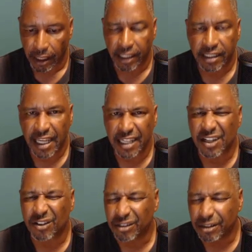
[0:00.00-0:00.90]
And it
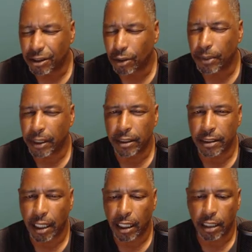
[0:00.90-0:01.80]
takes a little bit of
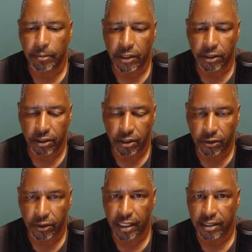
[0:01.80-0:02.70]
time to
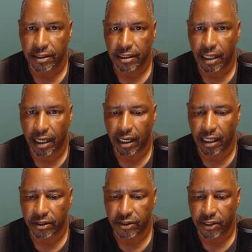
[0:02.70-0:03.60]
do this.
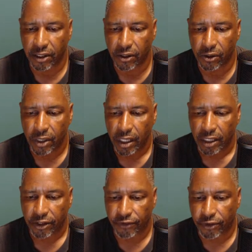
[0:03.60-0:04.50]
So
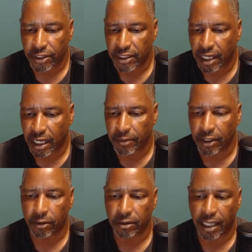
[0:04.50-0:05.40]
the first time
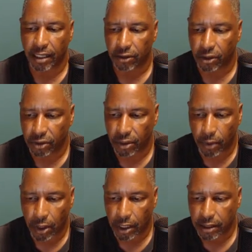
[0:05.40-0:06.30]
it'll download the
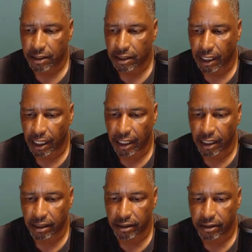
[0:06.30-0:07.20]
box
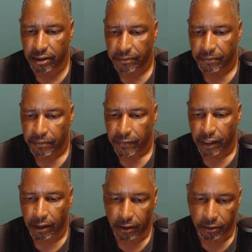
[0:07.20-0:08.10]
and,
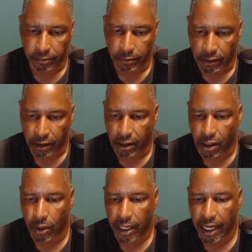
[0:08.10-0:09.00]
you know,
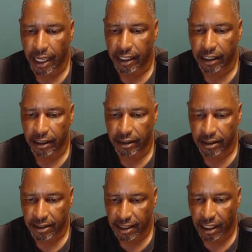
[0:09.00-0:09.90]
go ahead and
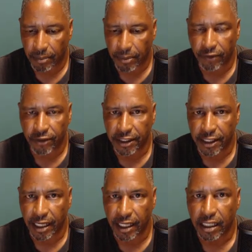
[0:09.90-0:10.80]
set up
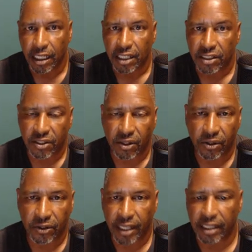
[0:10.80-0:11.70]
everything.
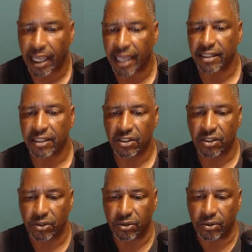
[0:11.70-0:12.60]
So that adds
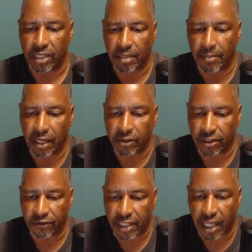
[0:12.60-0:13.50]
to the
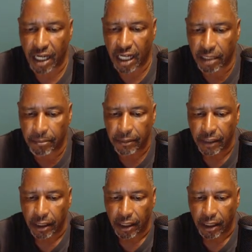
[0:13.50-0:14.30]
amount of time